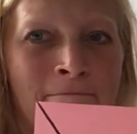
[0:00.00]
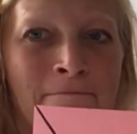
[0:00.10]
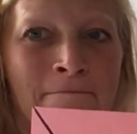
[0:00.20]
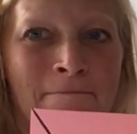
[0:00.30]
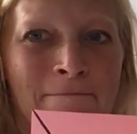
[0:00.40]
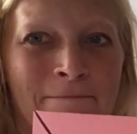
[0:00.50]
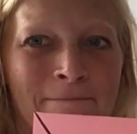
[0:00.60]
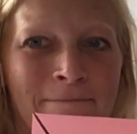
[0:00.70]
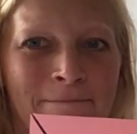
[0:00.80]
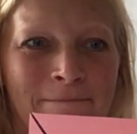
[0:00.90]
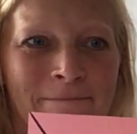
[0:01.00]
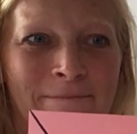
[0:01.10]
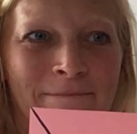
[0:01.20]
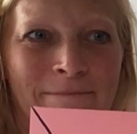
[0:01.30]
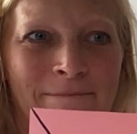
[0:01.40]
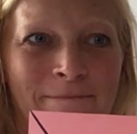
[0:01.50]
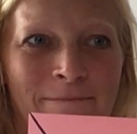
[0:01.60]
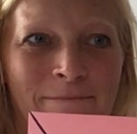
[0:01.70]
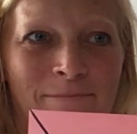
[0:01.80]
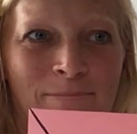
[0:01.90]

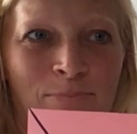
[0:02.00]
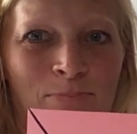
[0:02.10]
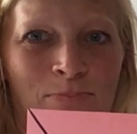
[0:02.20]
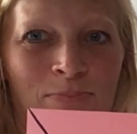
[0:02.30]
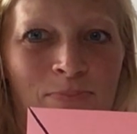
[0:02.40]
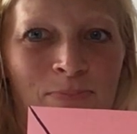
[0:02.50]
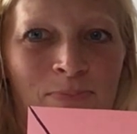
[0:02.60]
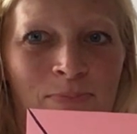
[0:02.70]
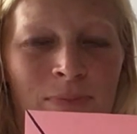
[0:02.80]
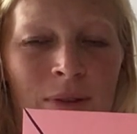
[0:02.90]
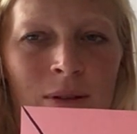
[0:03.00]
(no one is talking)